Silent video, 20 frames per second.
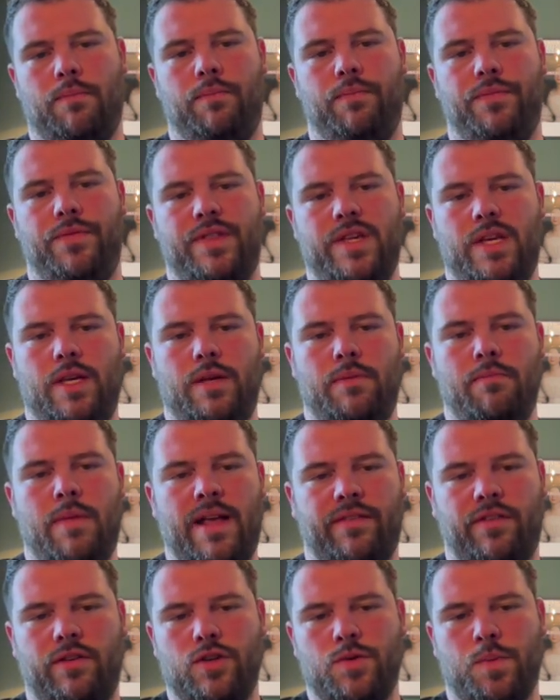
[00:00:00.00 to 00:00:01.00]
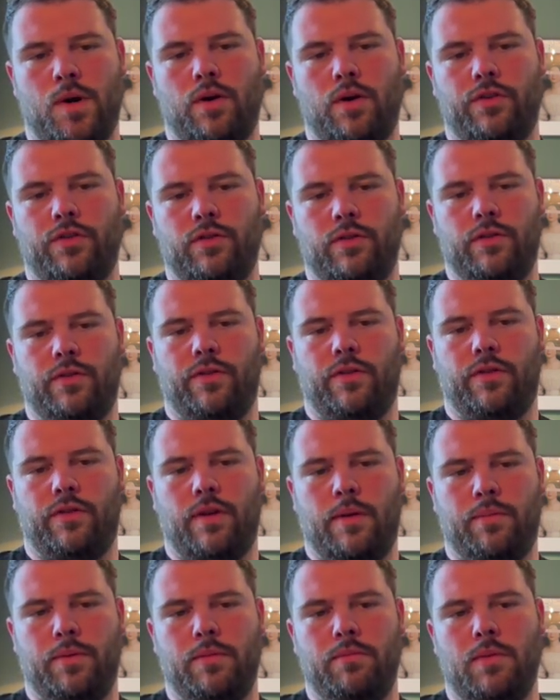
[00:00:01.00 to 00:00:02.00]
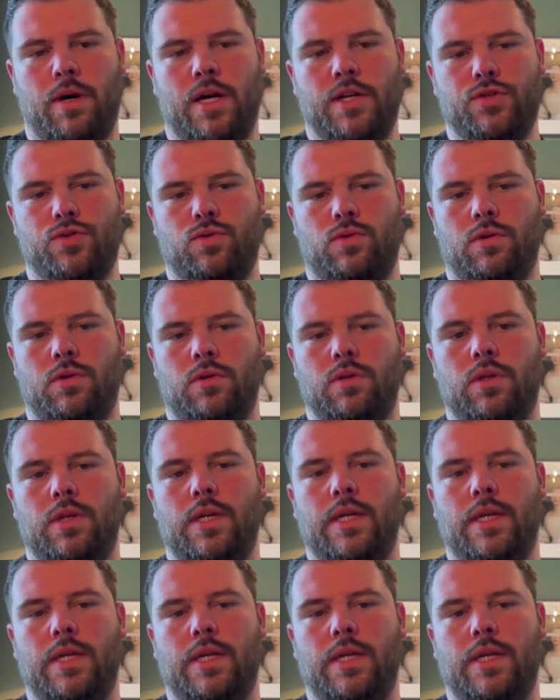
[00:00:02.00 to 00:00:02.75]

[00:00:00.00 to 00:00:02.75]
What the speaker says: The message parser is a separate module.